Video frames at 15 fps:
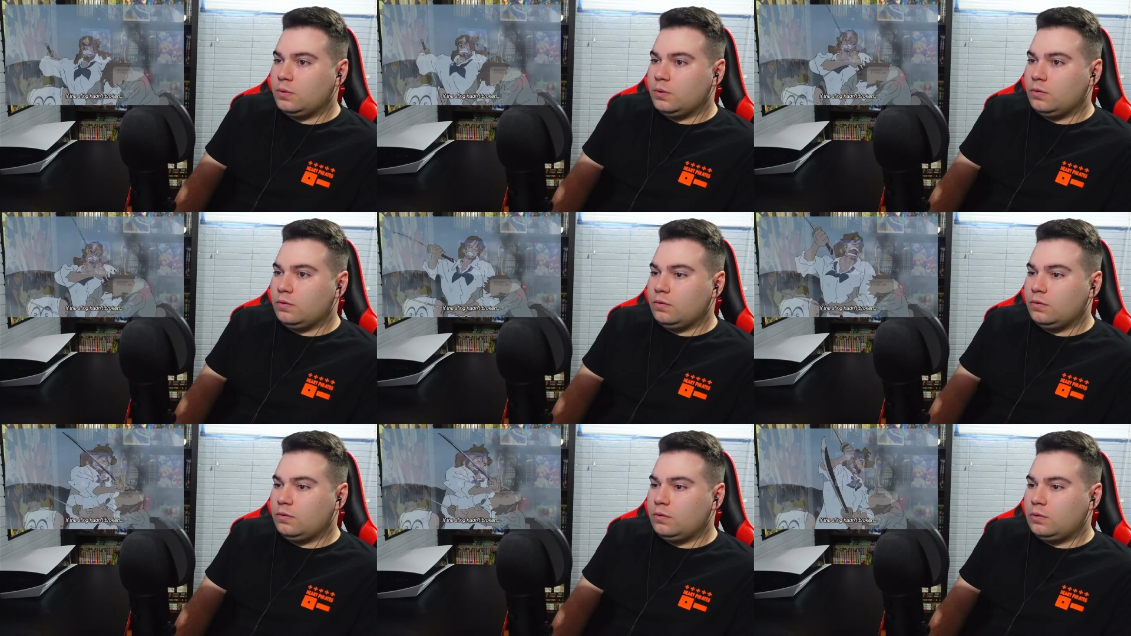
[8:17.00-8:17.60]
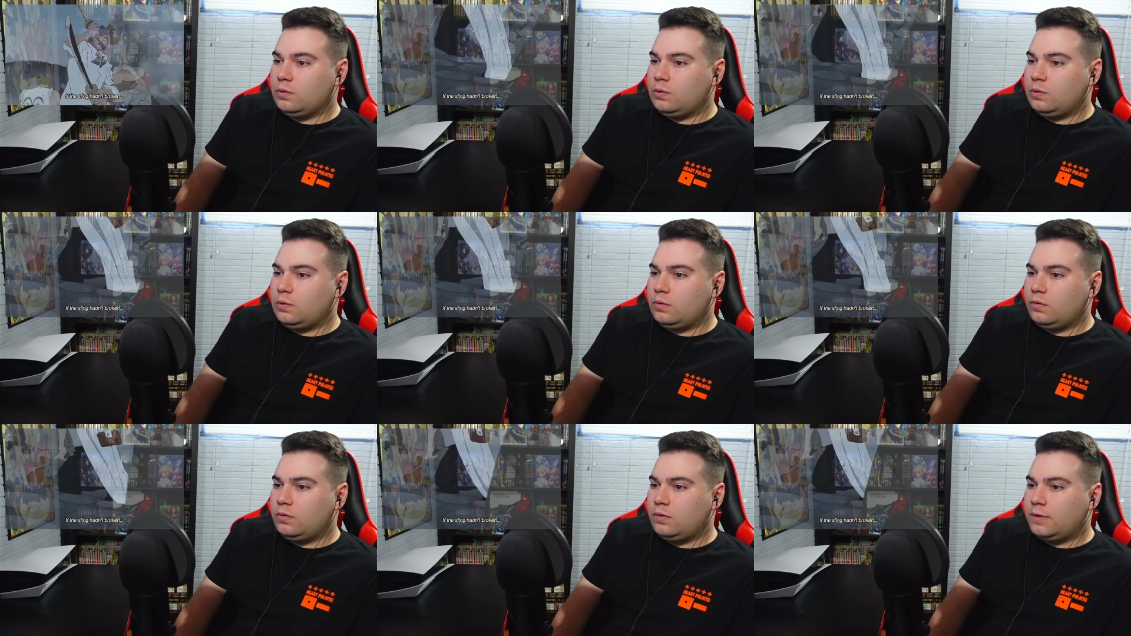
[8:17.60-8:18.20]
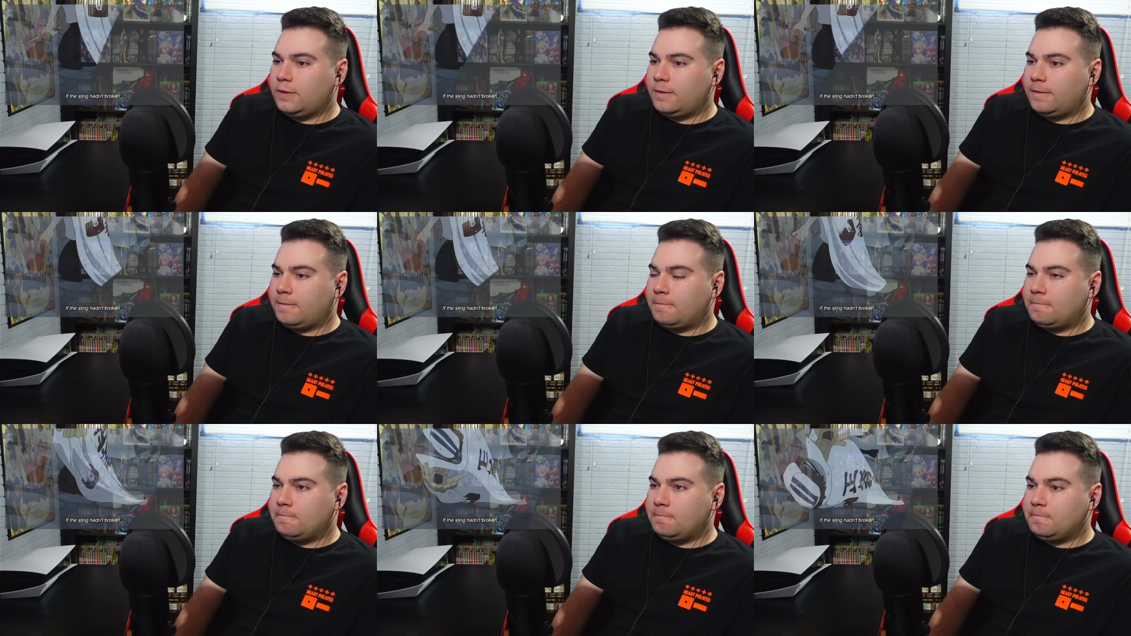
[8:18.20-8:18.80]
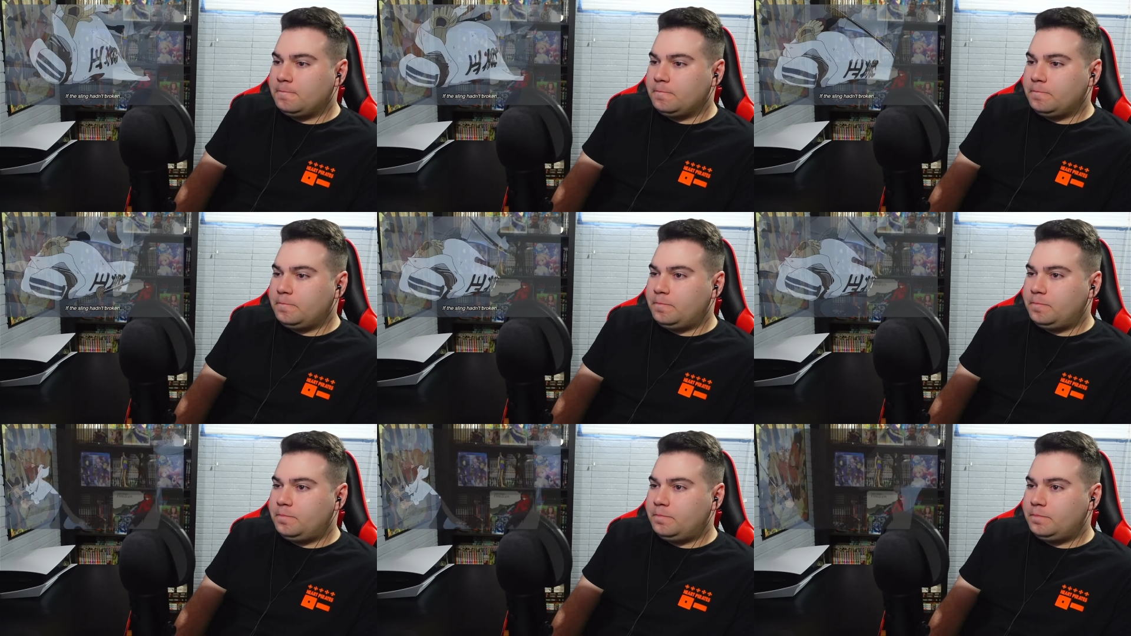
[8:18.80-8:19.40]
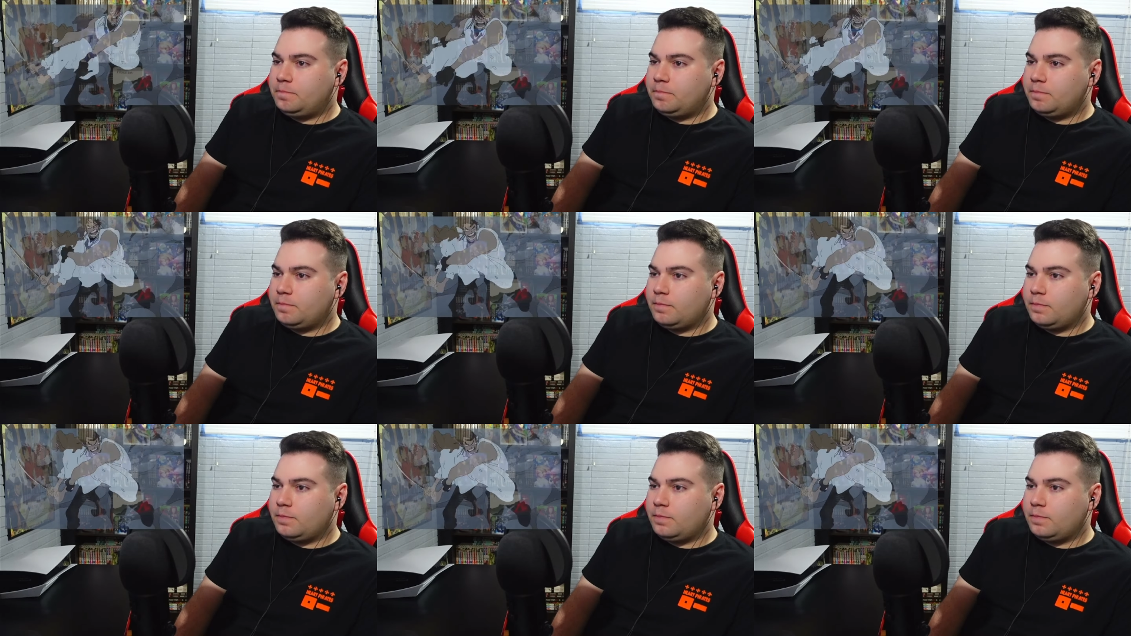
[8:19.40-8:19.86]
Nothing is said.